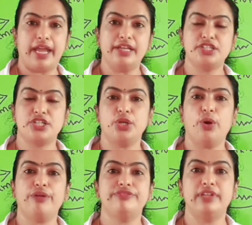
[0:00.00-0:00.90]
Entry
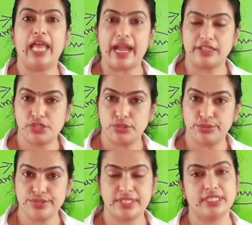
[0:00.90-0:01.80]
of
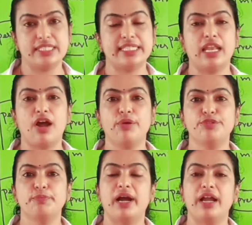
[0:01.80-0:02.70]
lactose is
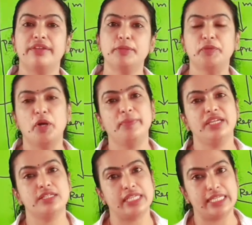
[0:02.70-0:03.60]
allowed by the
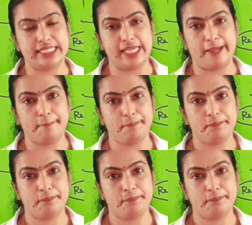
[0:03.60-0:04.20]
permease enzyme.